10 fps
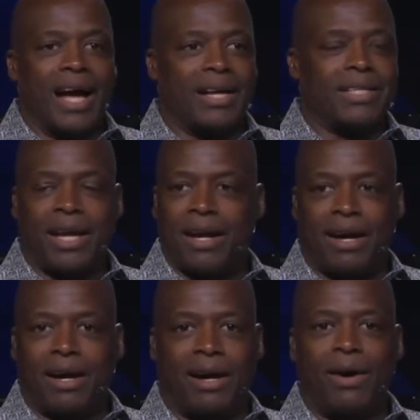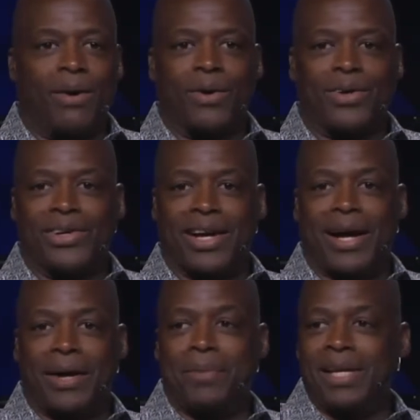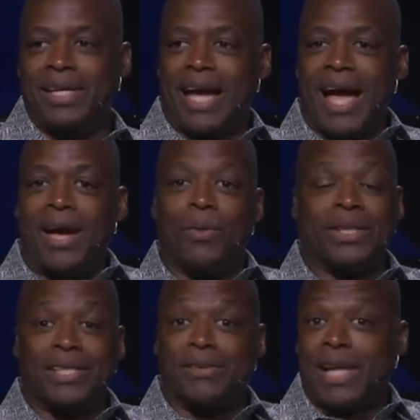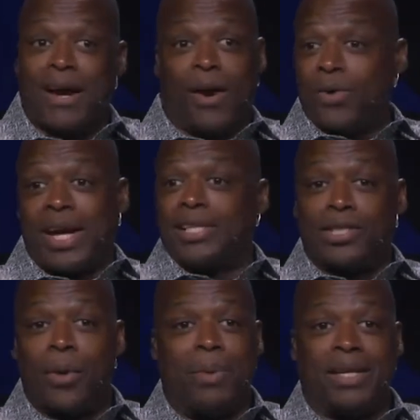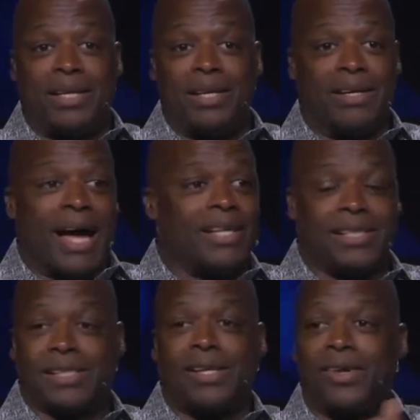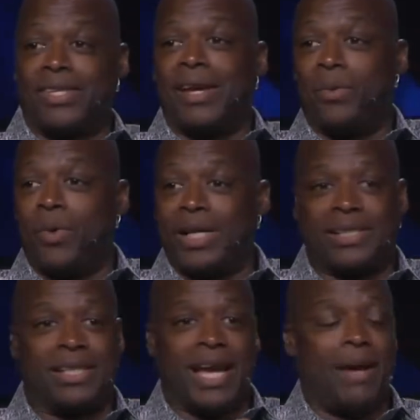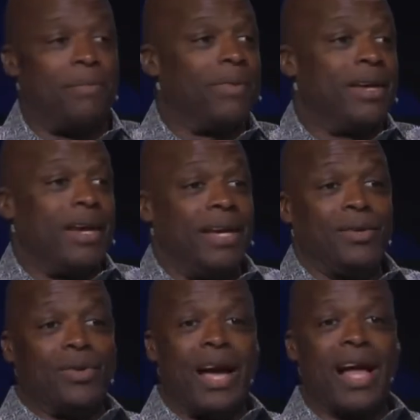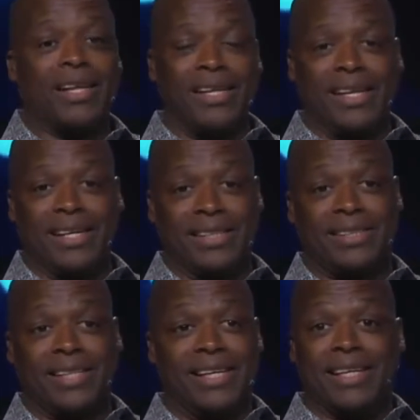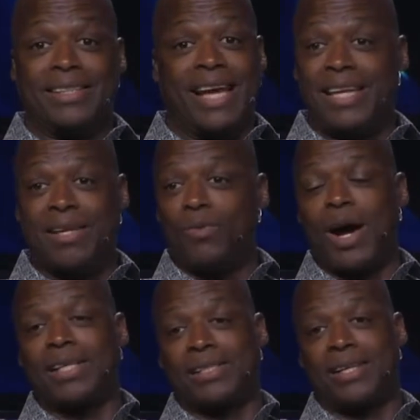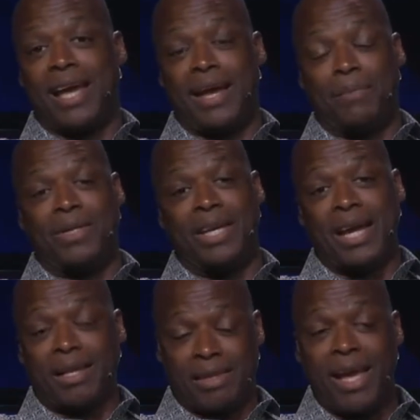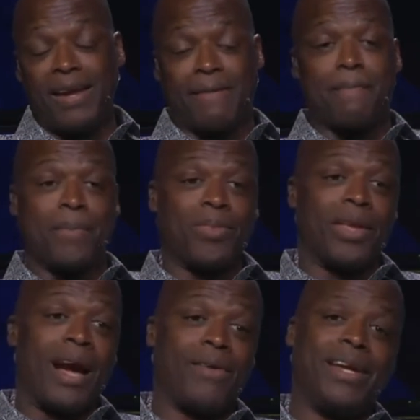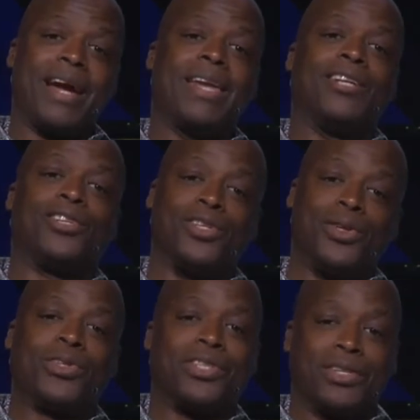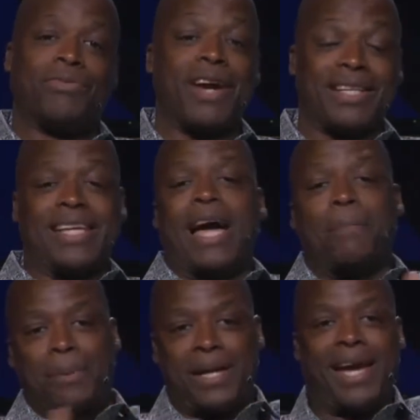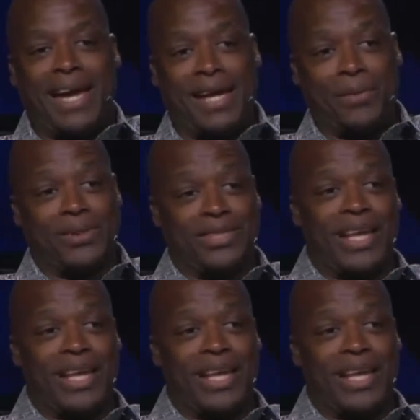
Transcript: I was like, oh. I mean, it was, it was like, okay, it's no big deal. I just thought they watched the game. And the reality is, they didn't watch the game. And then I think how they got introduced to the fact that I played was